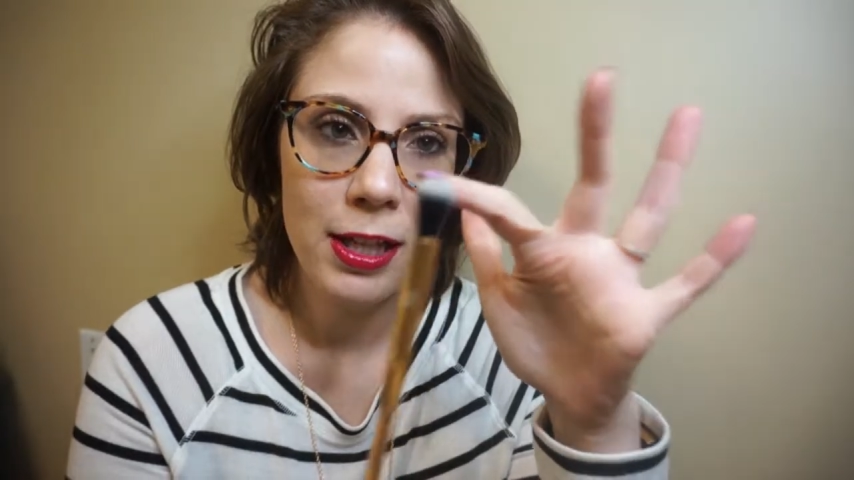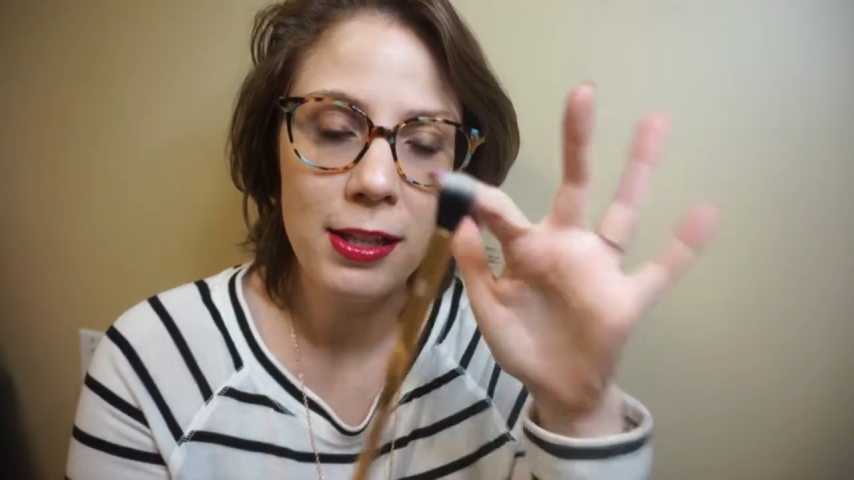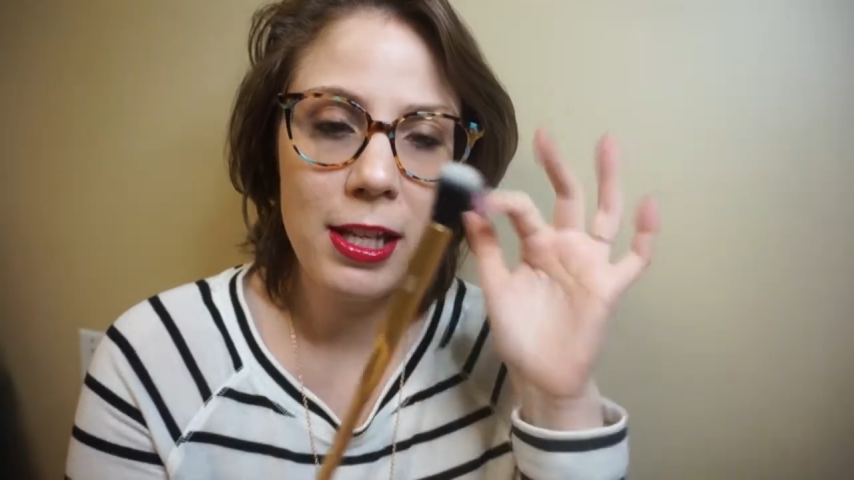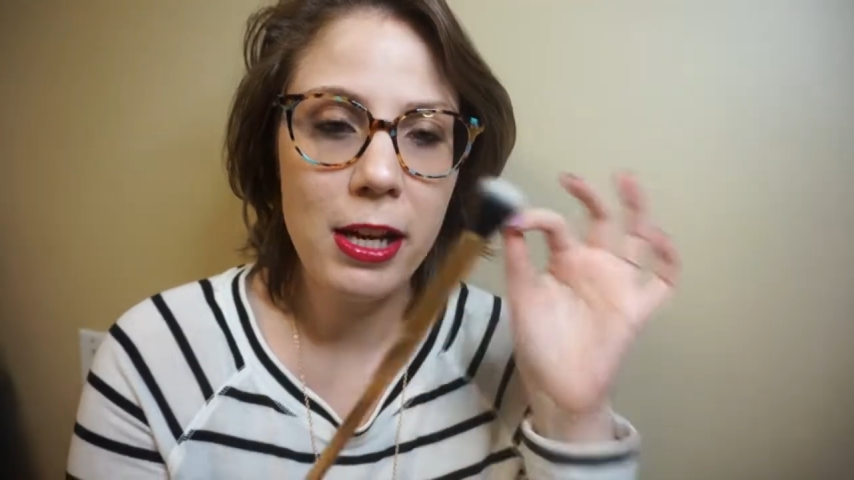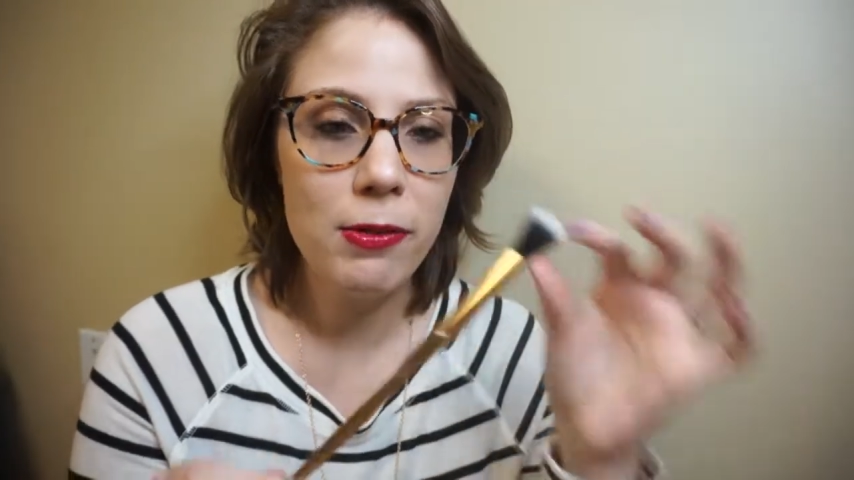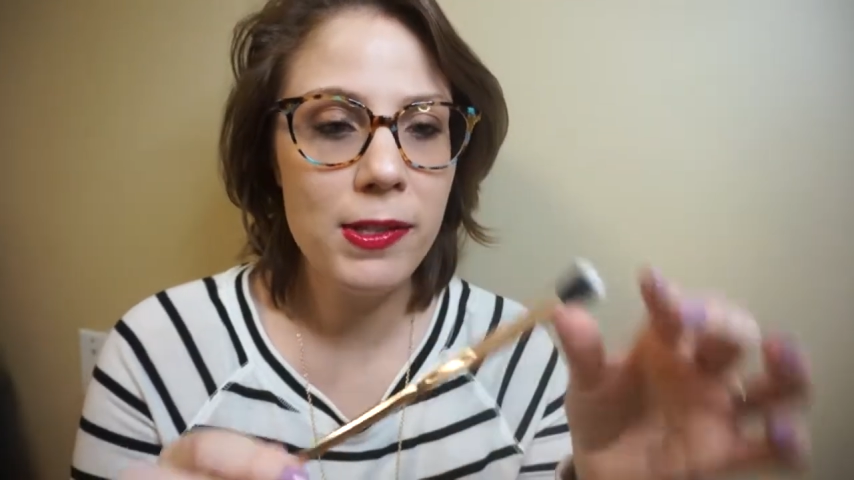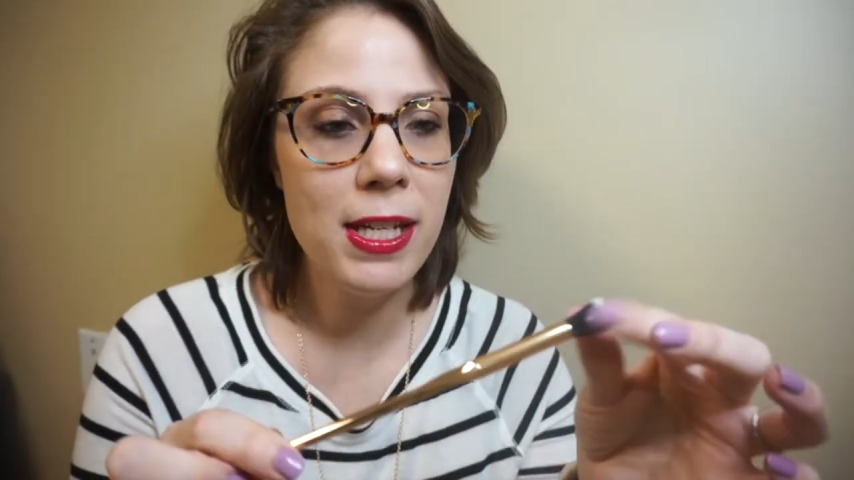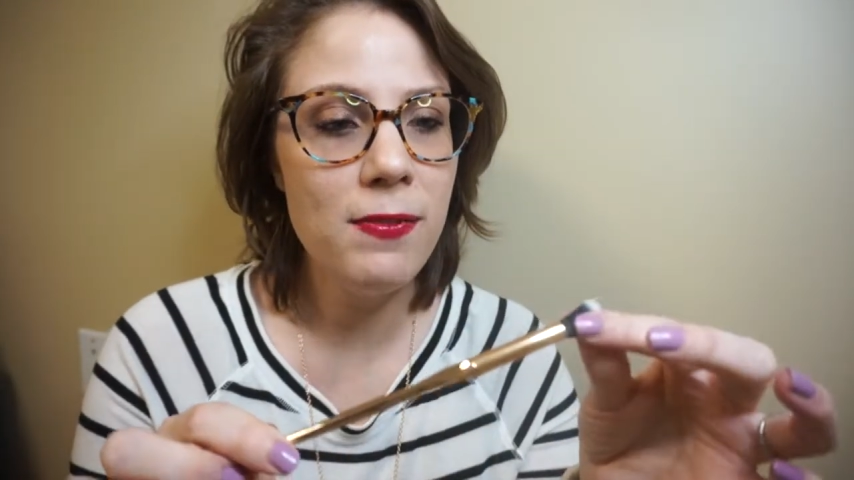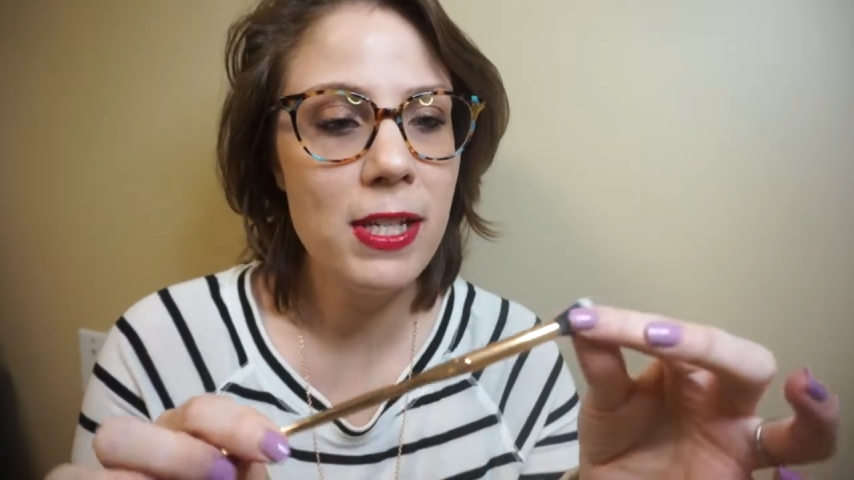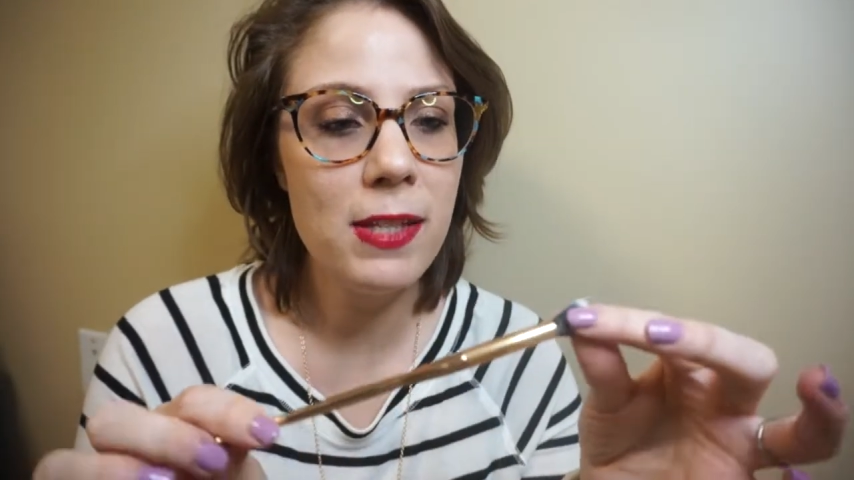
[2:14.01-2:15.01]
that I
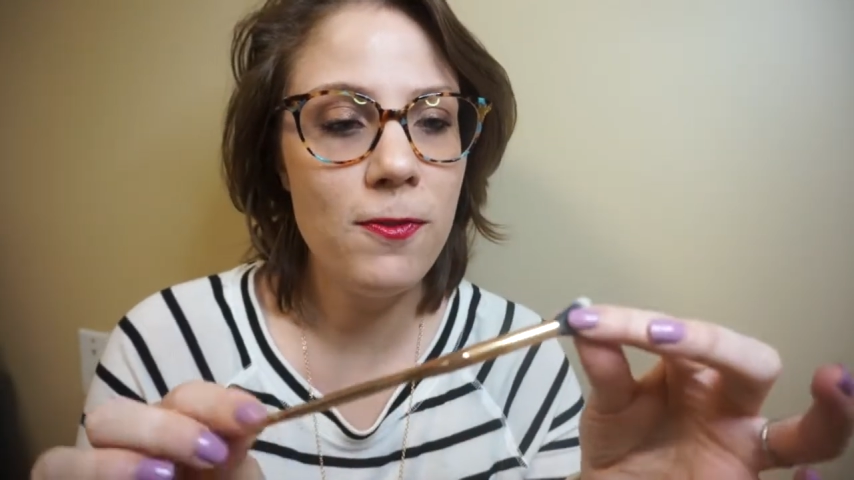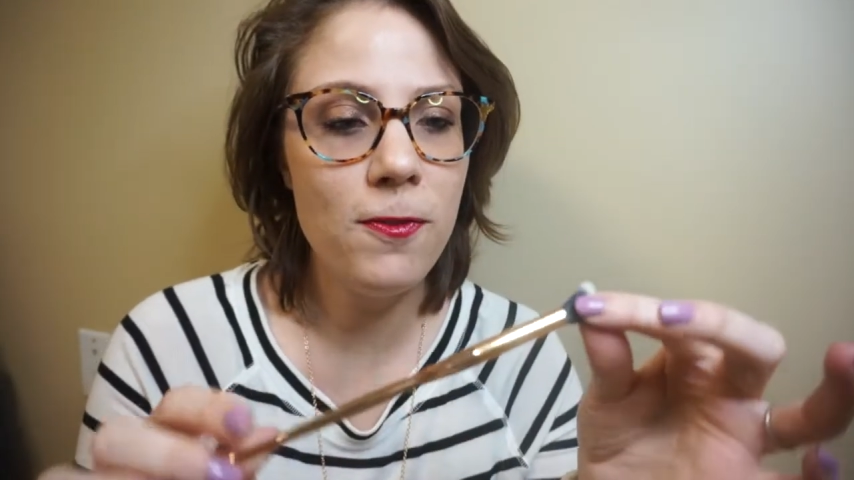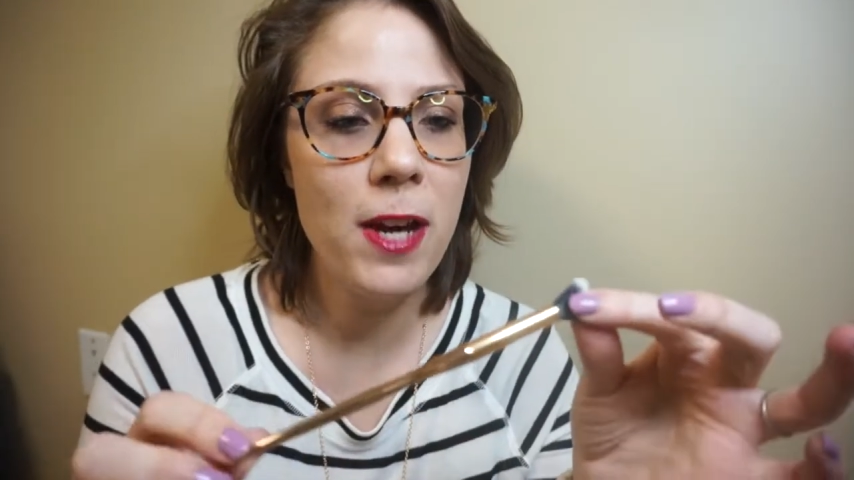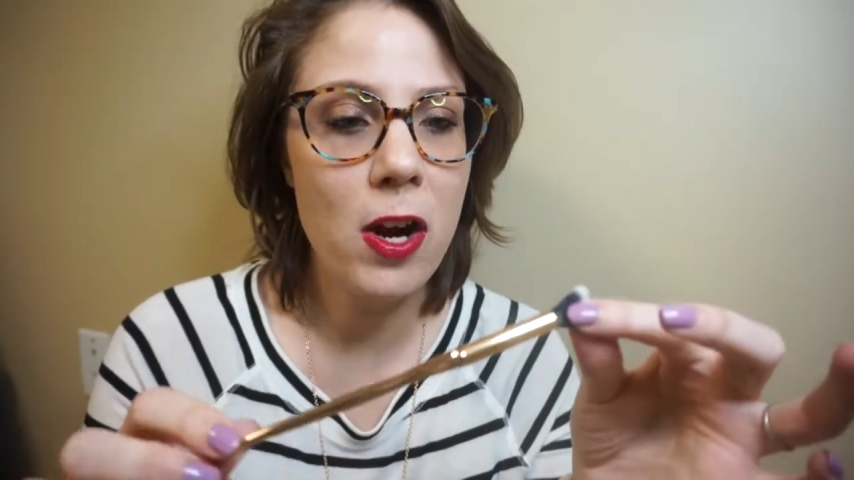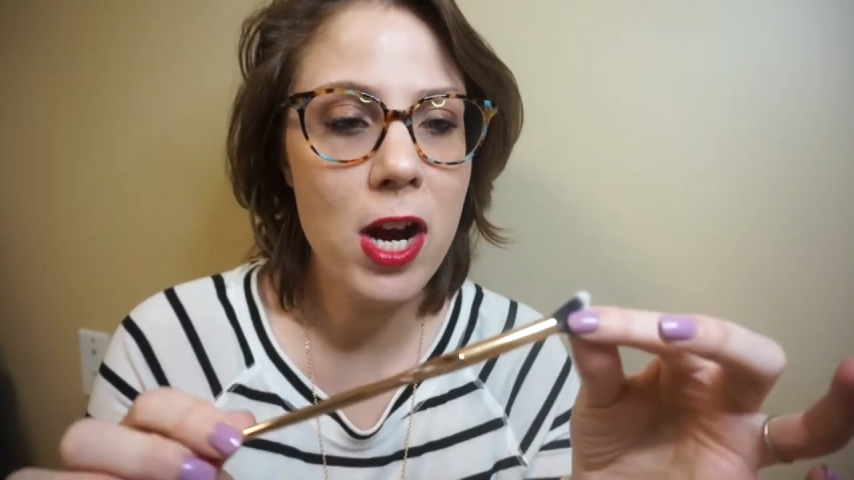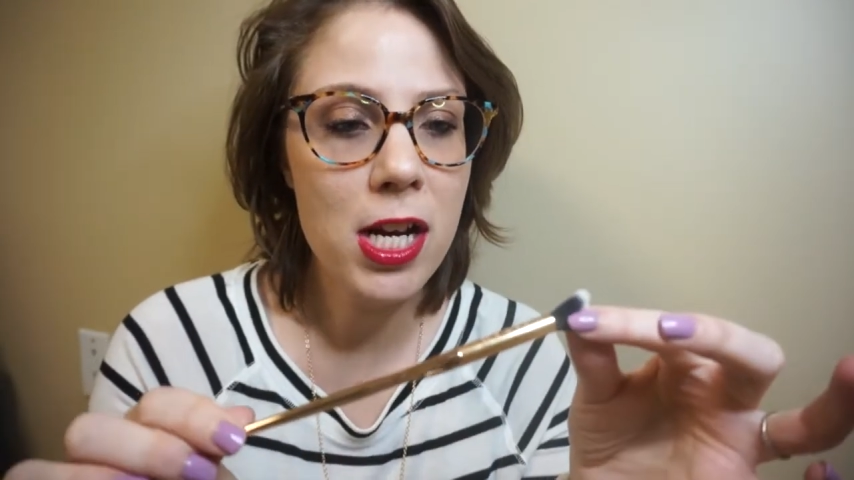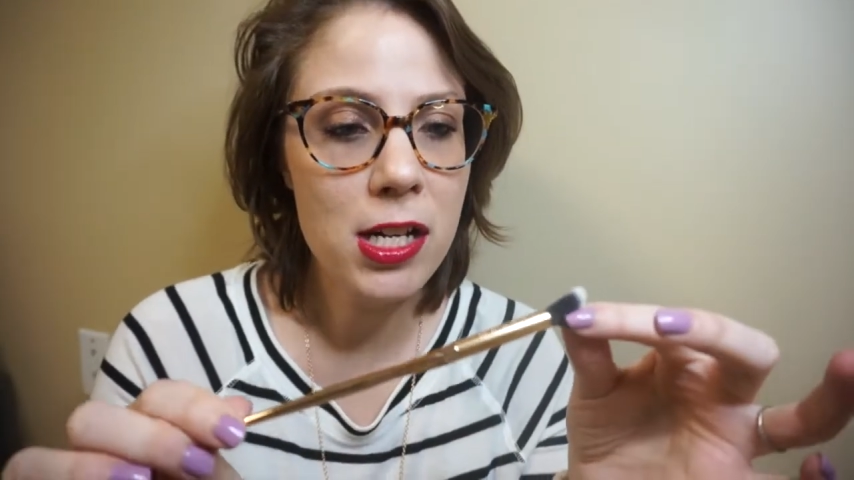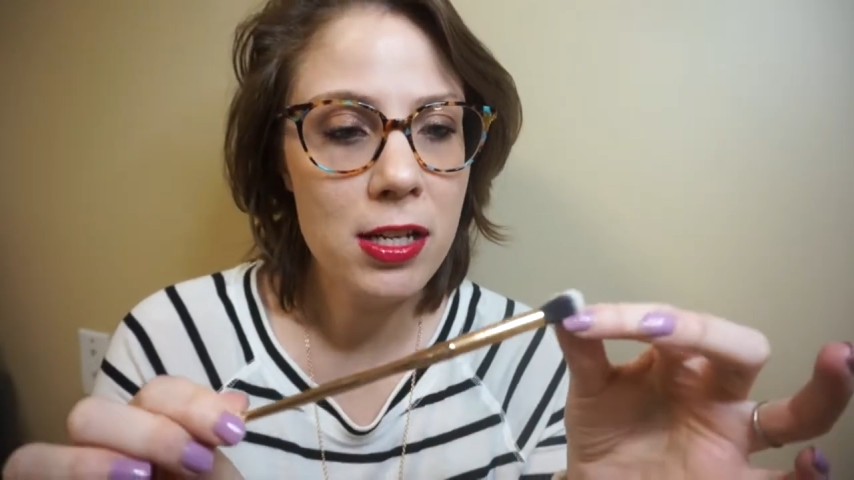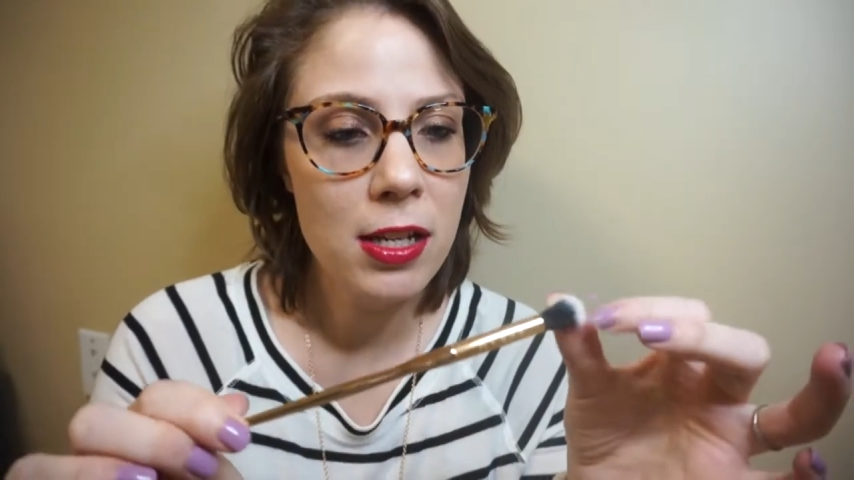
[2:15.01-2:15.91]
received. It's Farrah.